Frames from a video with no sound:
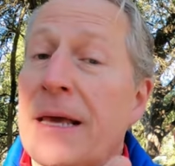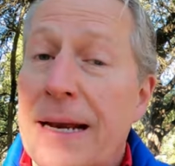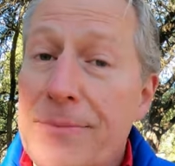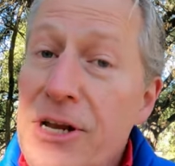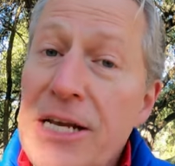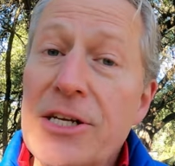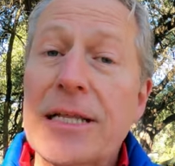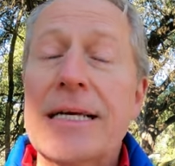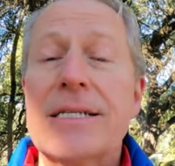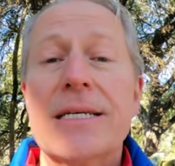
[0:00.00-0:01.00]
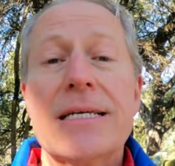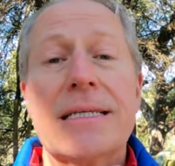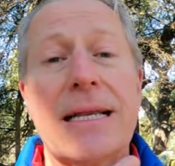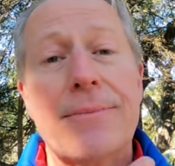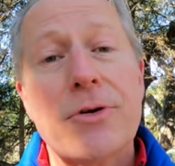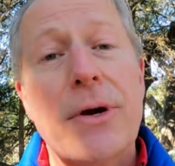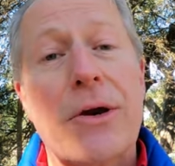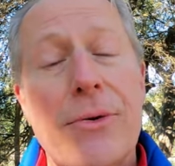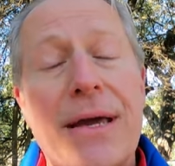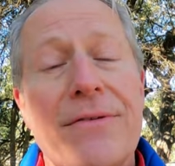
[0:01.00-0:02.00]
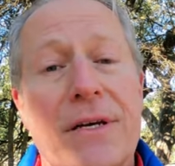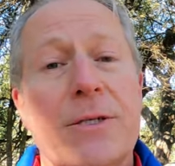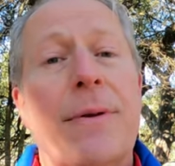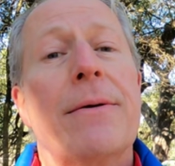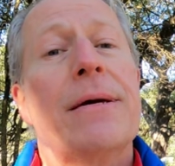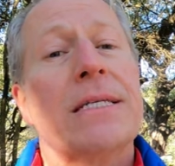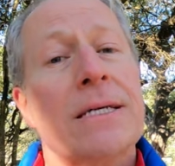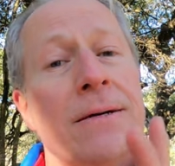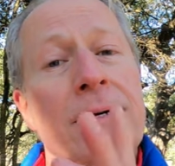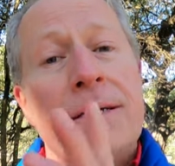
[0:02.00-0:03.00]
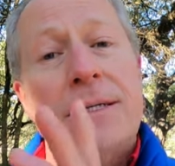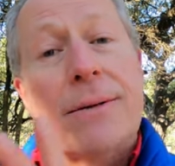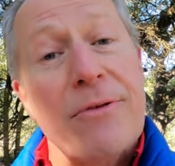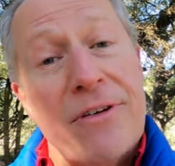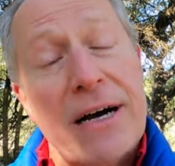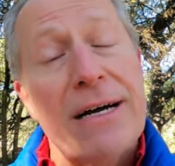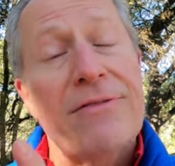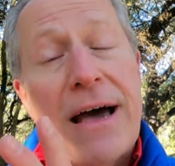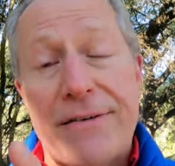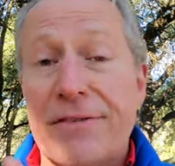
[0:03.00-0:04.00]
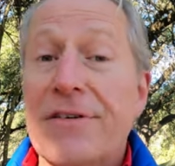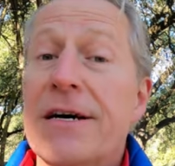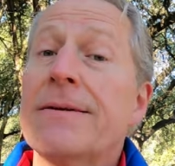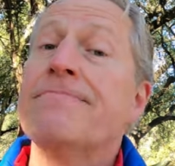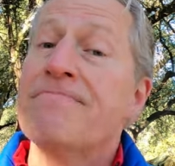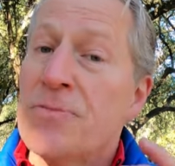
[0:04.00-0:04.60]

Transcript: and I'm changing lenses, and I'm doing creative experiments, number 5, having fun,